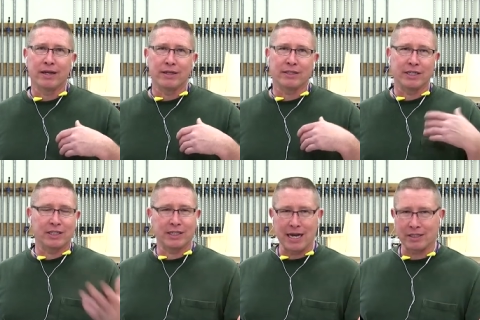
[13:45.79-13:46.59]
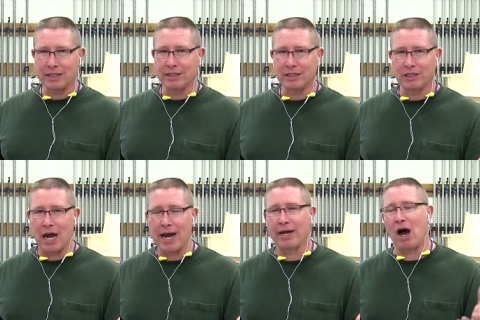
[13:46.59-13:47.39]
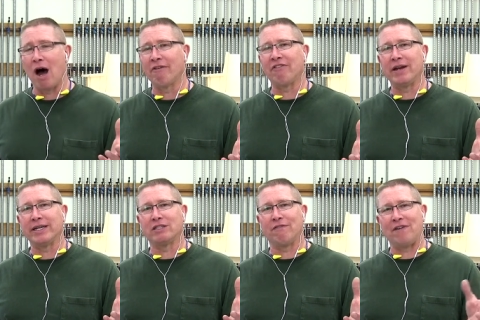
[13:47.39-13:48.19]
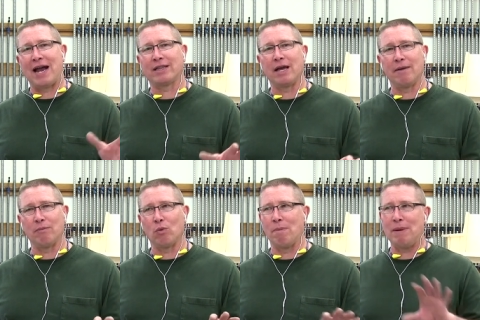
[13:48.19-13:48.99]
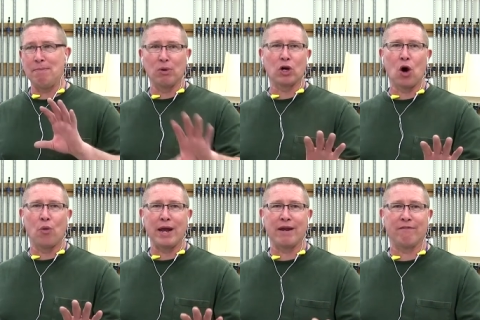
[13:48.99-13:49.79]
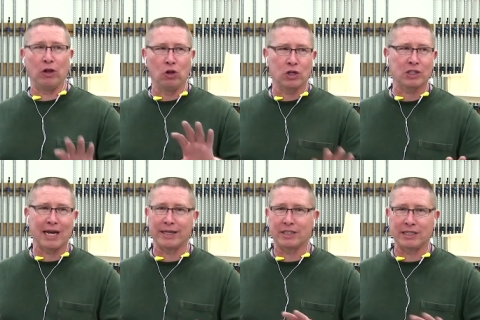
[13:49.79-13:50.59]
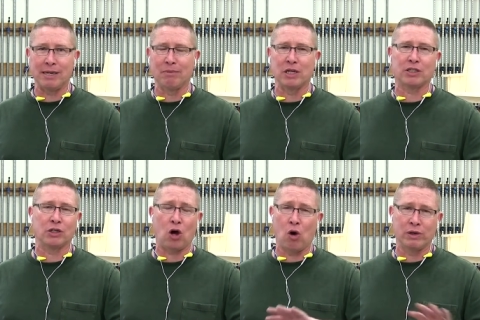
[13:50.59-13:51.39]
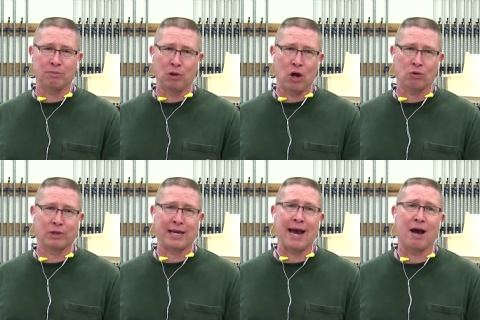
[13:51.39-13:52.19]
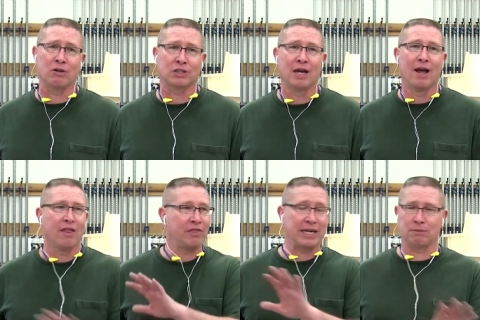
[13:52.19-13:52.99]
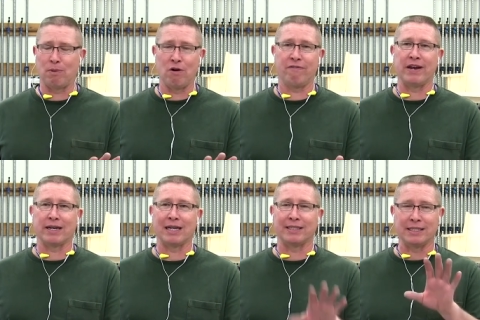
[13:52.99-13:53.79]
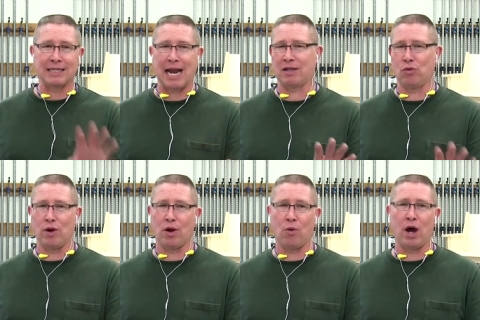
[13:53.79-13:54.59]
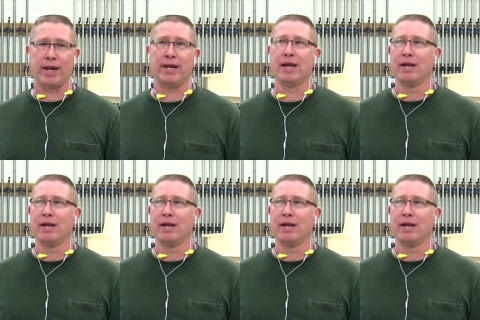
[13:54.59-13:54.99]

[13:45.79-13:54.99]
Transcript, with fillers: success in design often is the fact that when people go in, if it looks like it's seamless and always belonged with the house, that's perfect. That's exactly what I wanted,